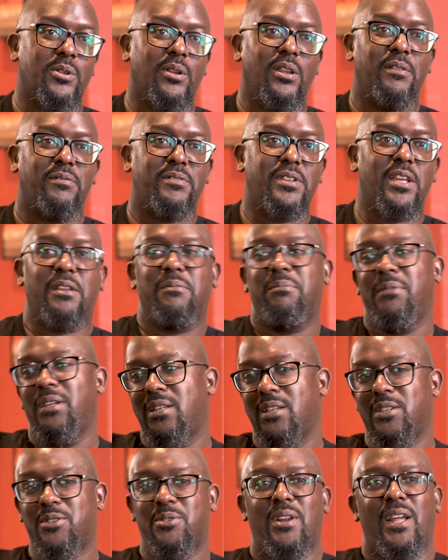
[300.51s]
to leave 10
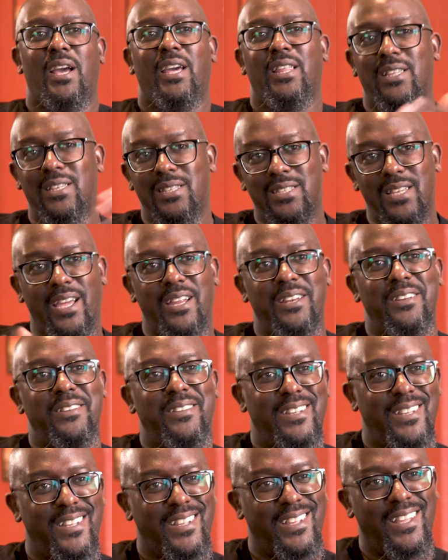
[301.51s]
meters on either side,
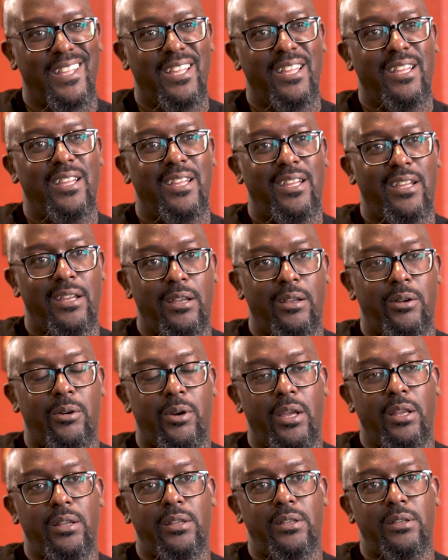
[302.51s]

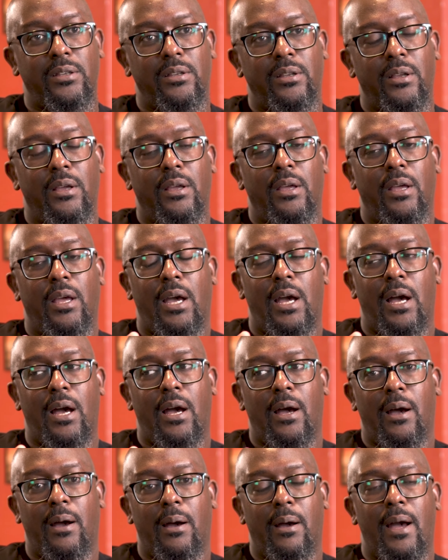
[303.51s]
right?
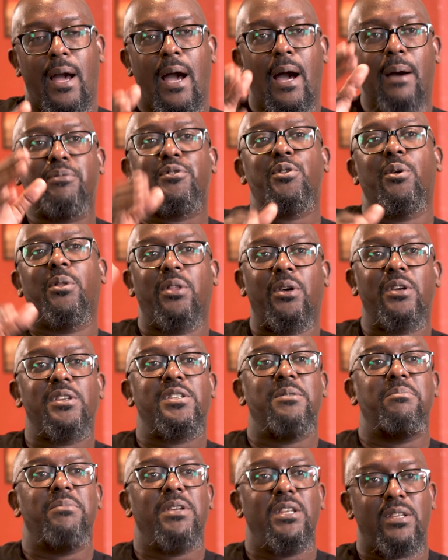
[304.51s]
Up to
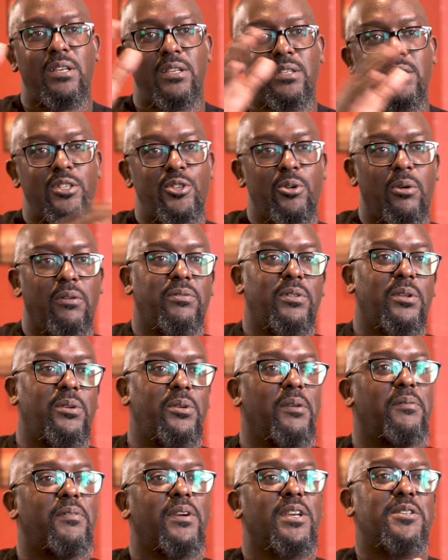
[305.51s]
30 meters. So if the
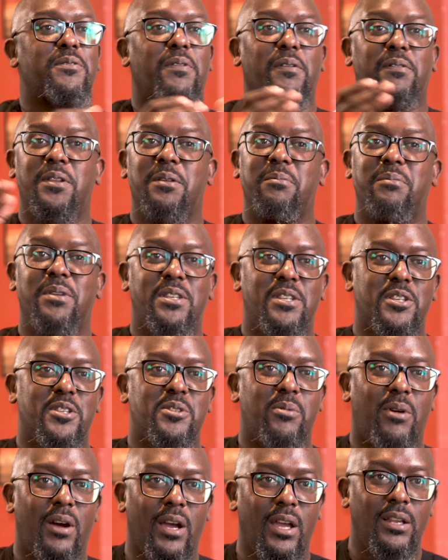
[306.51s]
river is 50
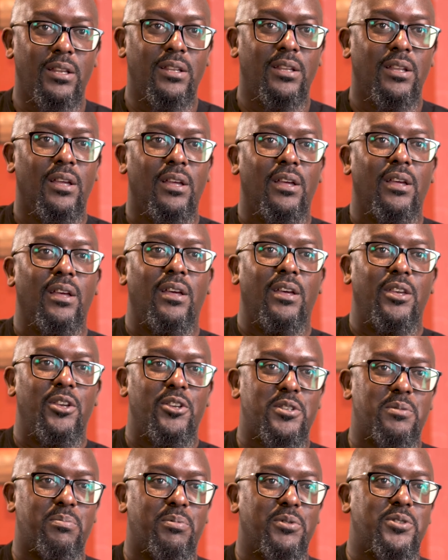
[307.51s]
meters wide,
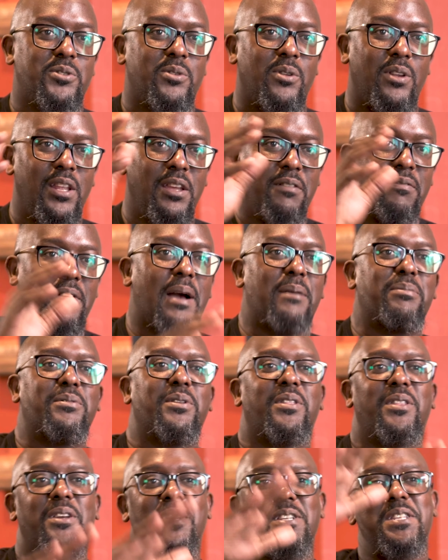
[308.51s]
you're supposed to leave up
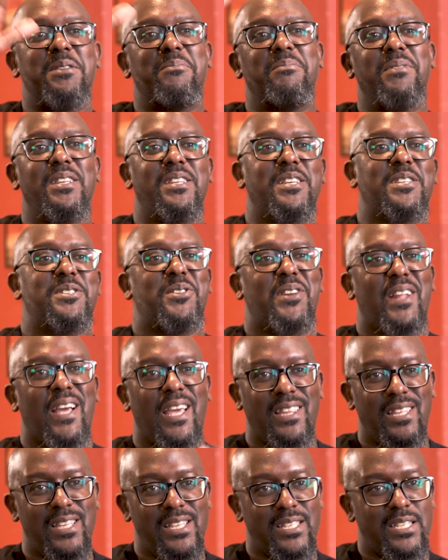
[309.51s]
to 30 meters on
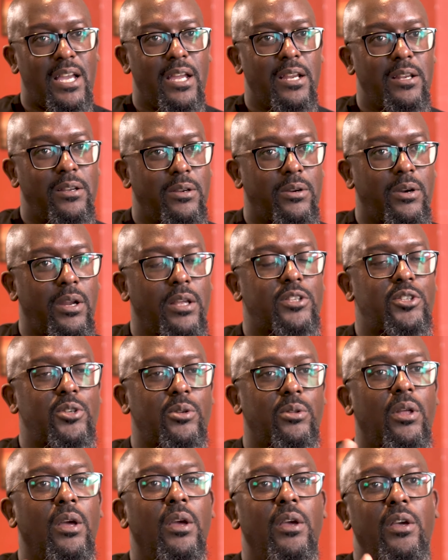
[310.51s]
either side, right?
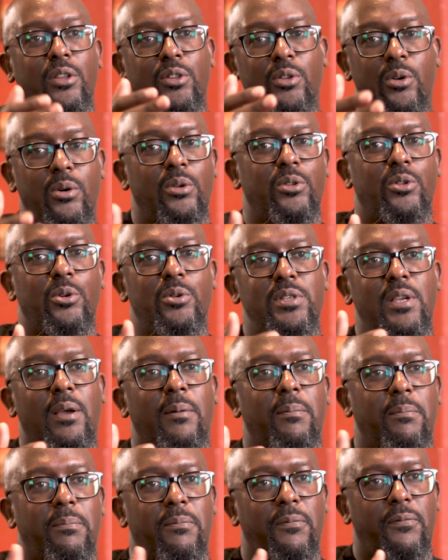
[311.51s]
So those
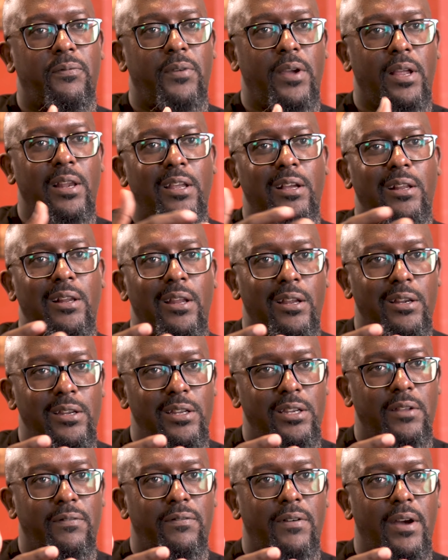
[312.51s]
are fairly
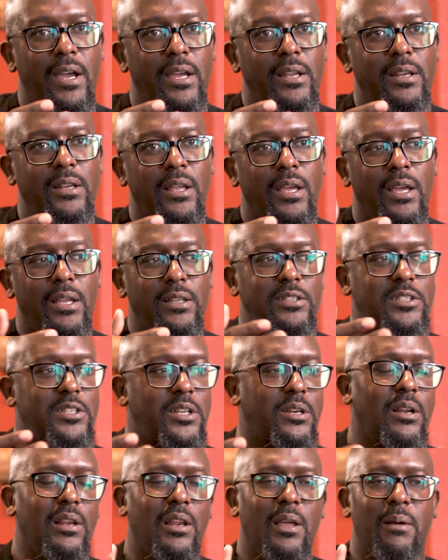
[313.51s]
clearly defined and
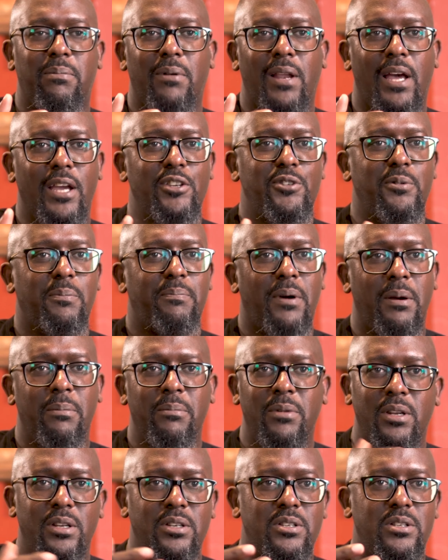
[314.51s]
generally apply to
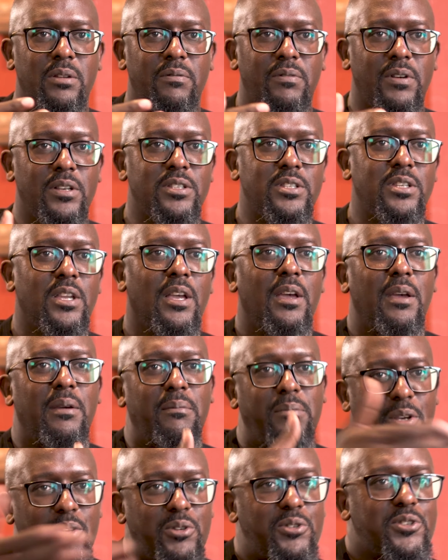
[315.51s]
permanent rivers
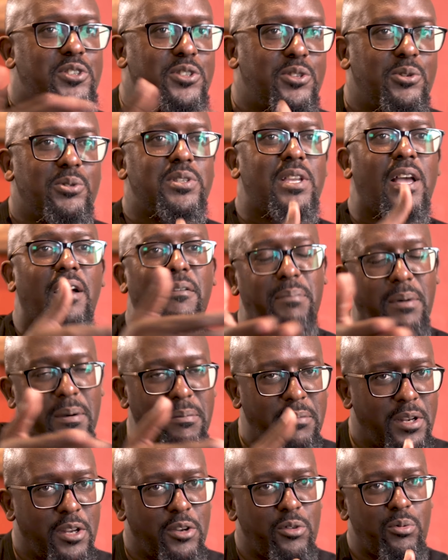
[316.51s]
because those have
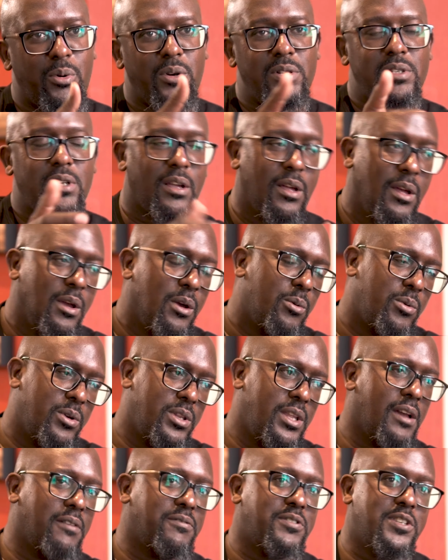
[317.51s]
permanent water.
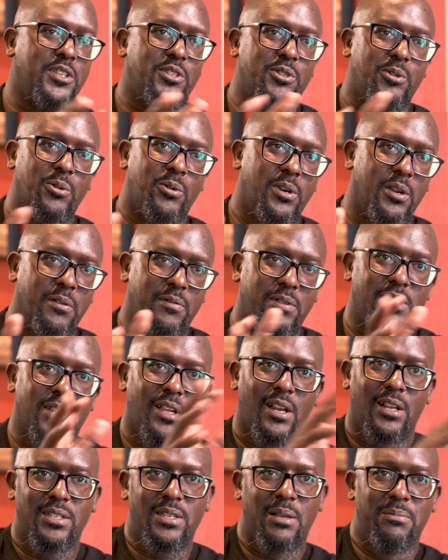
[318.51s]
When you have seasonal rivers
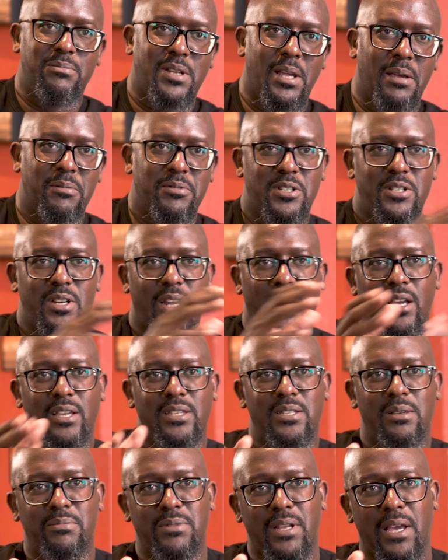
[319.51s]
that are sometimes dry,
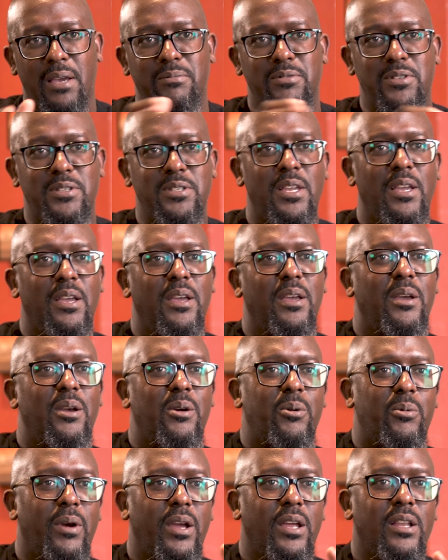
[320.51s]
sometimes
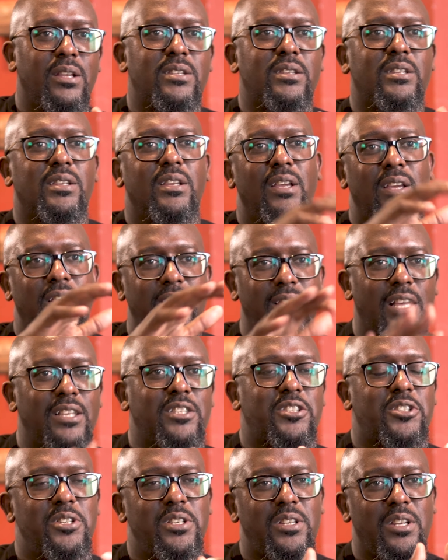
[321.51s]
wet,
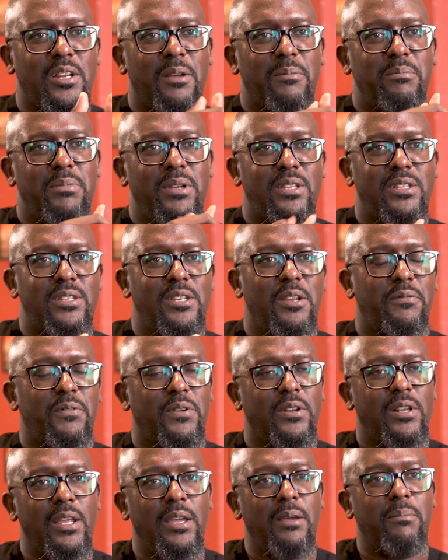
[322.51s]
that's treated a bit
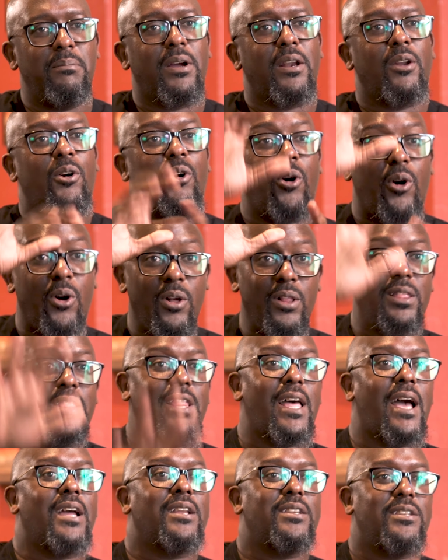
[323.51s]
differently, but all
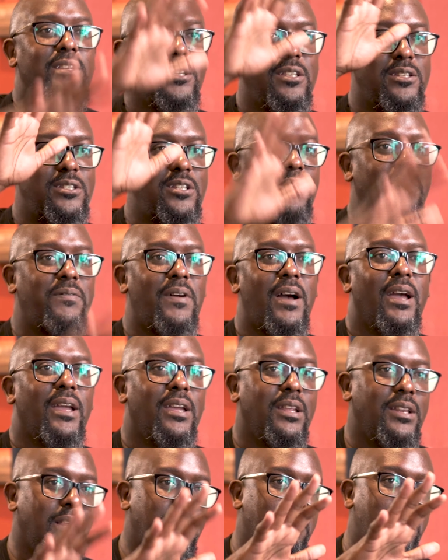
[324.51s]
that is
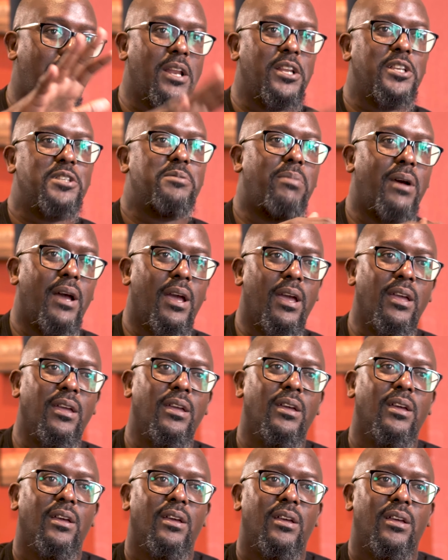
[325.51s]
defined and managed by
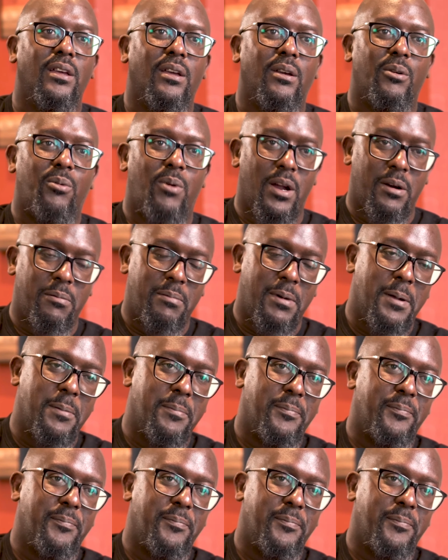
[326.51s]
WARMA.